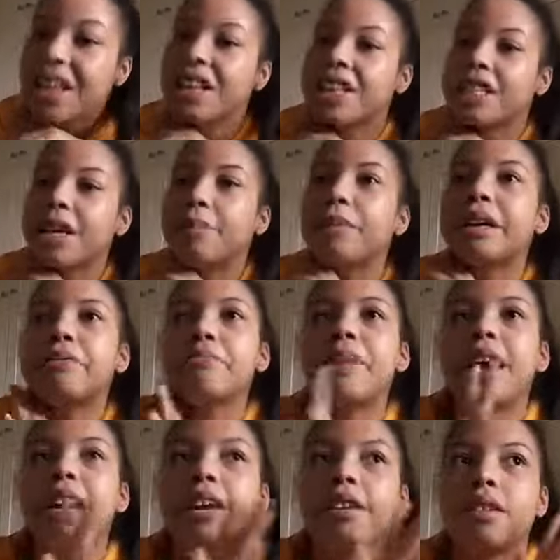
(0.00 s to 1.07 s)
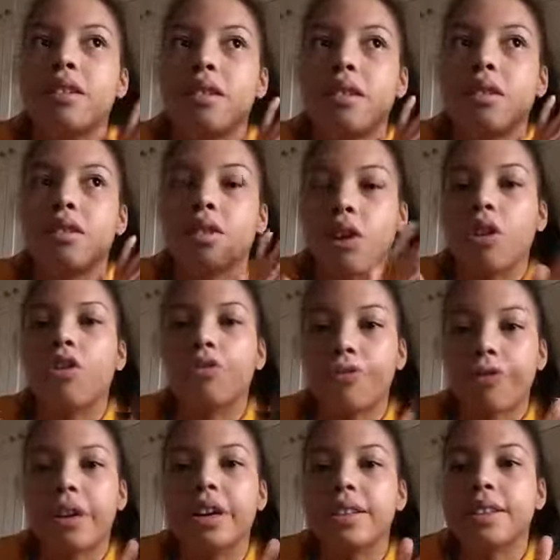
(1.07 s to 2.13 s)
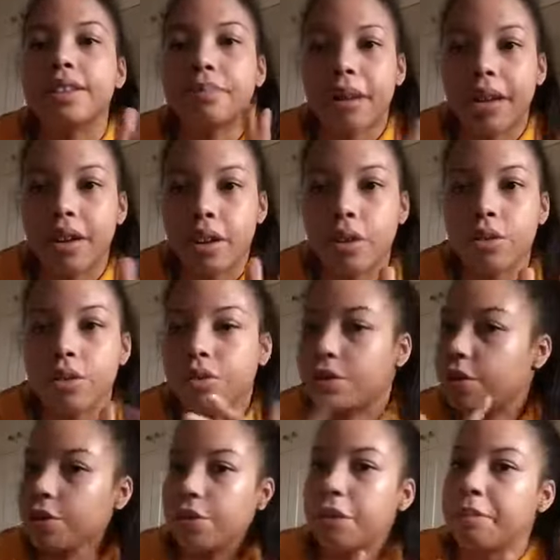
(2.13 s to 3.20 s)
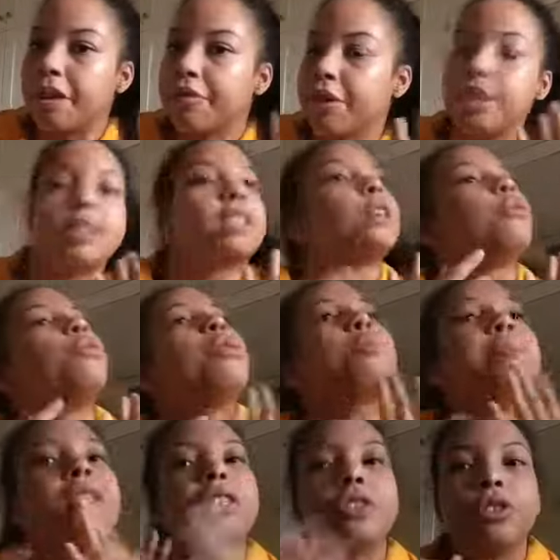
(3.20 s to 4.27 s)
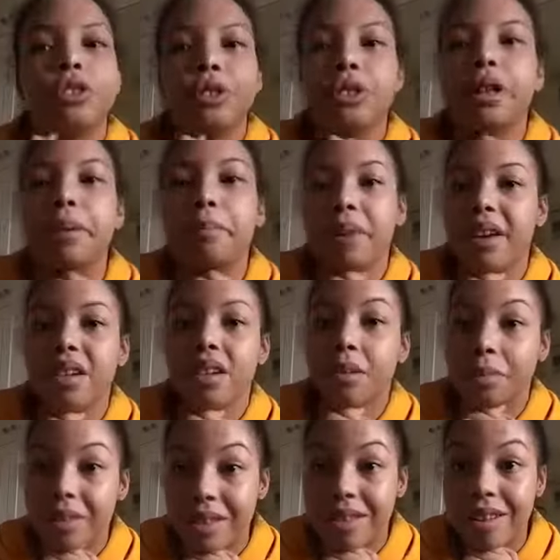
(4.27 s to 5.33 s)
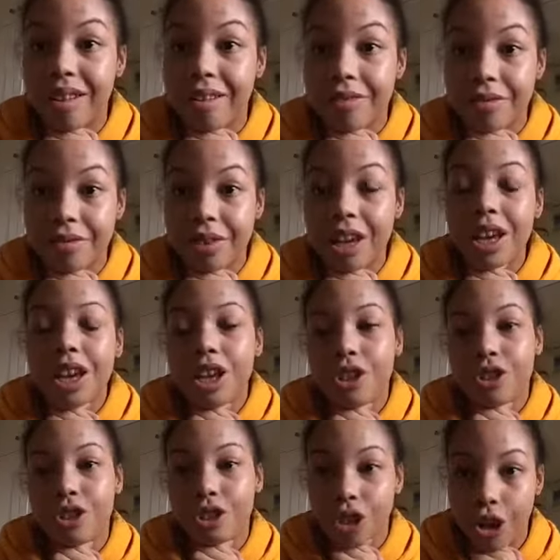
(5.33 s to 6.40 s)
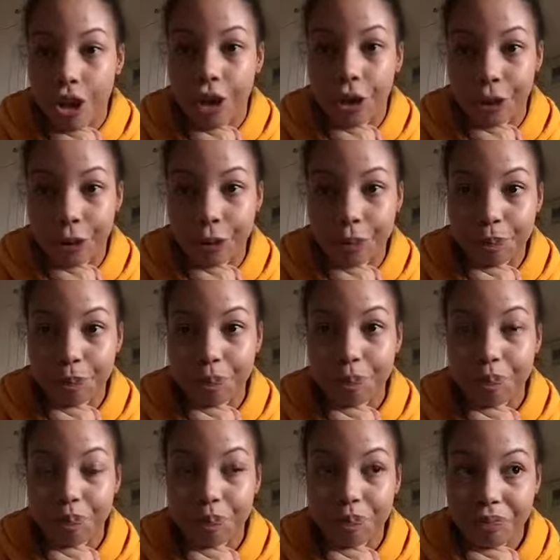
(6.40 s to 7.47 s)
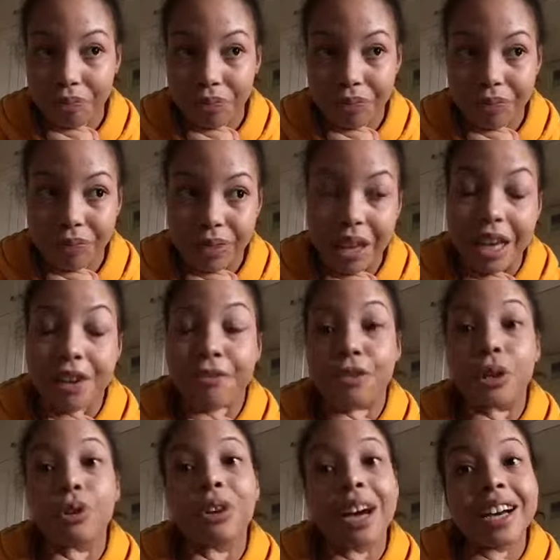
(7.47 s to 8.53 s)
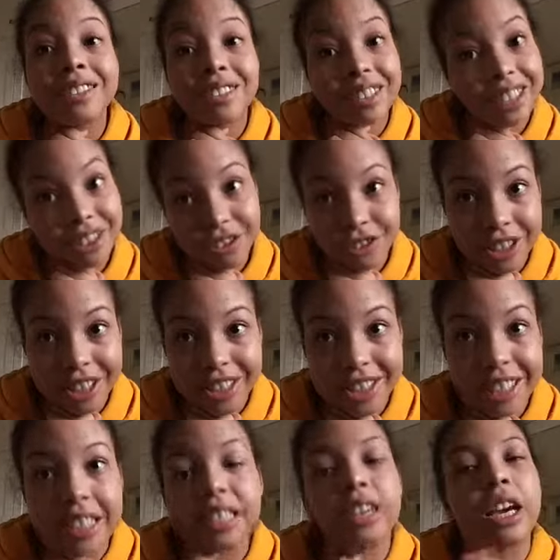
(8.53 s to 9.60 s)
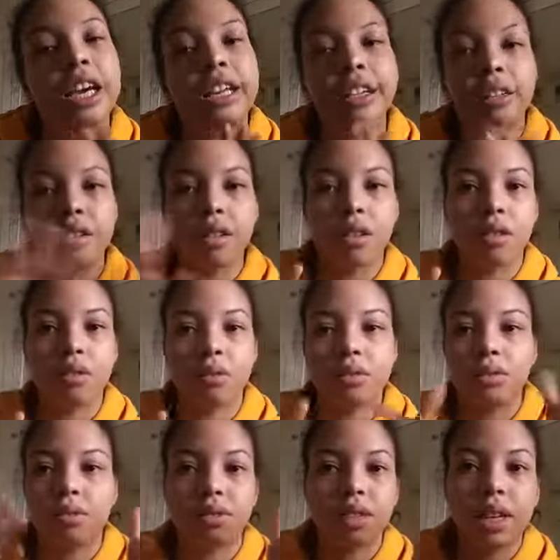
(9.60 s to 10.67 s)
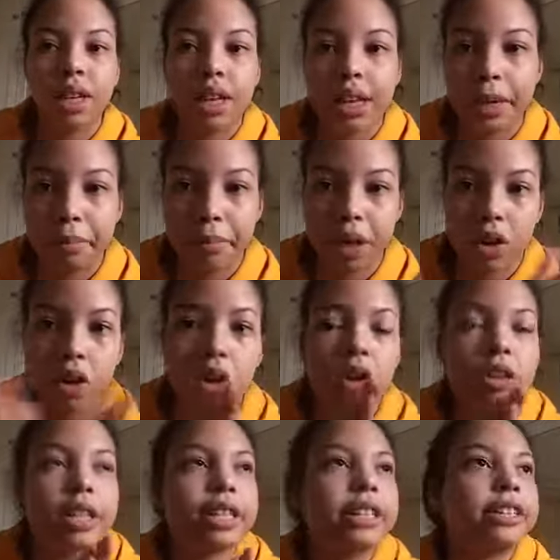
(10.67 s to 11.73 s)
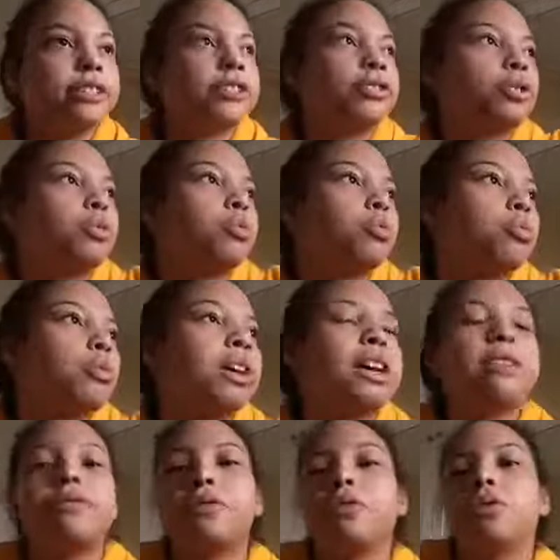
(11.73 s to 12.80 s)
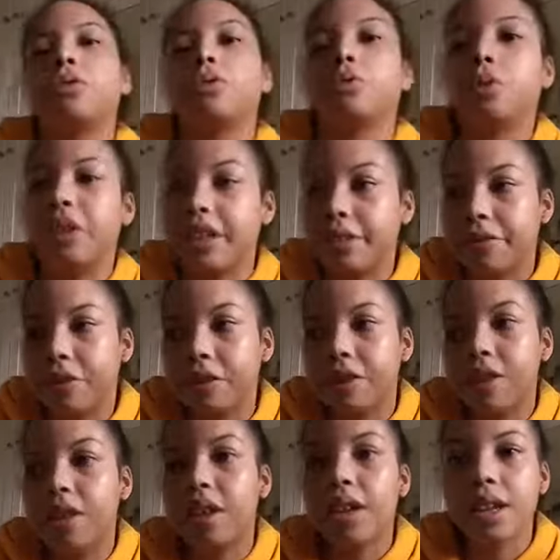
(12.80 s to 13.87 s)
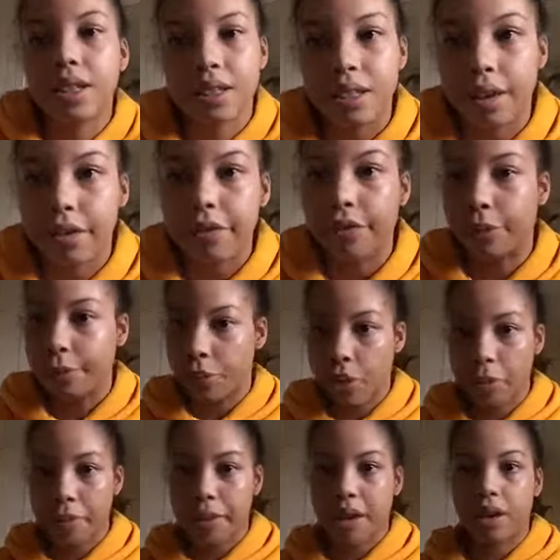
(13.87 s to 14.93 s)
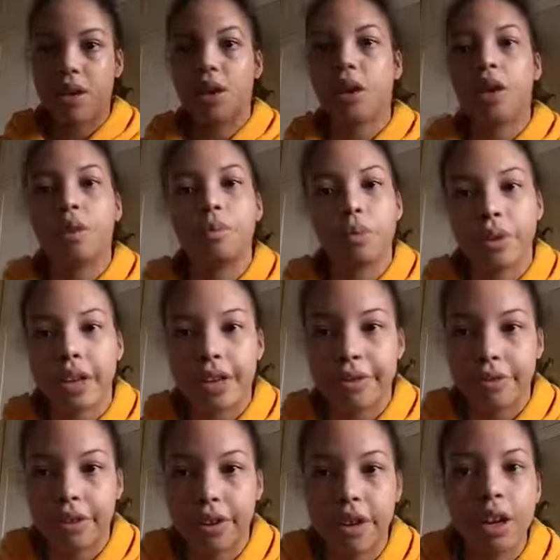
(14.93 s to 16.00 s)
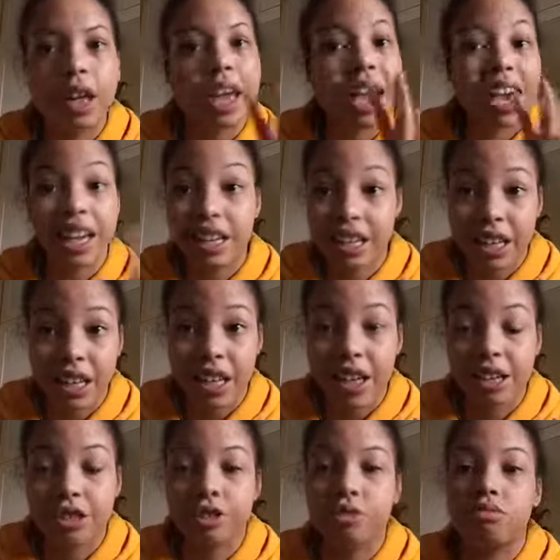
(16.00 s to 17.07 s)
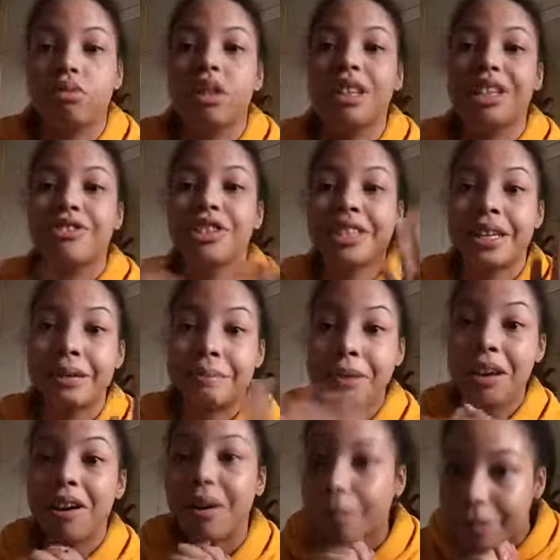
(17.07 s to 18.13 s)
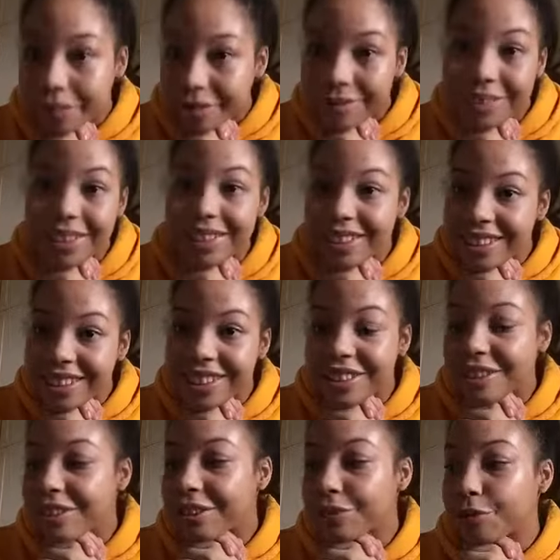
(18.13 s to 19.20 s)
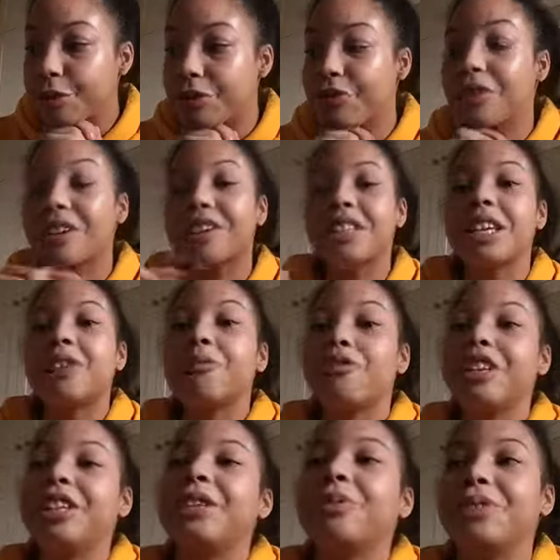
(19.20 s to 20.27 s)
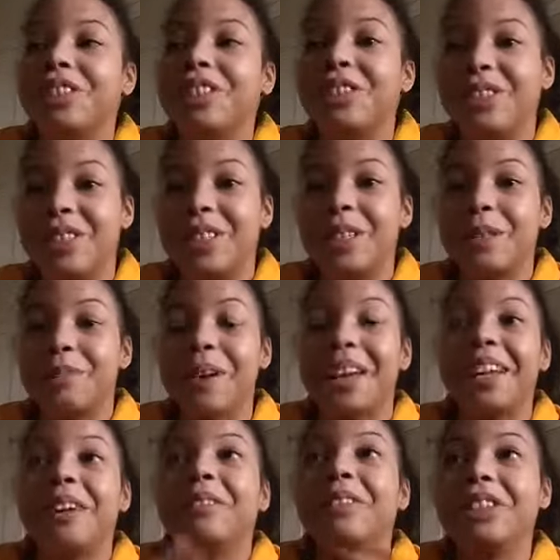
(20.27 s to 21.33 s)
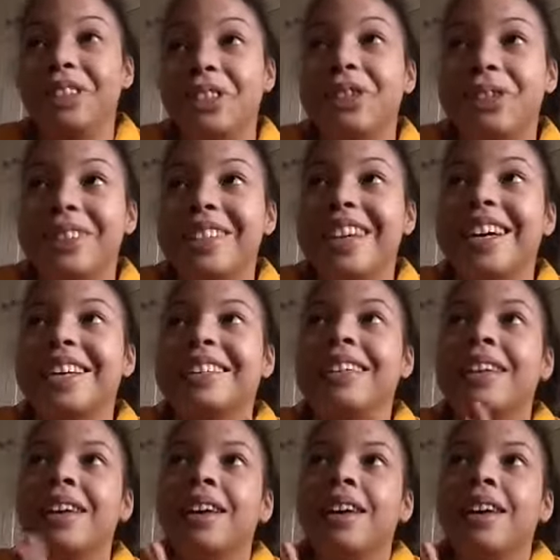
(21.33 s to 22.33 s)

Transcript: some of my girlfriends my girls who are my friends they want me to do their makeup and stuff so if you guys are interested any girls in my college or wherever wherever stuff for prom makeup whatever any occasion really just hit me up and I can do it because I really want to use this palette. I want to use it and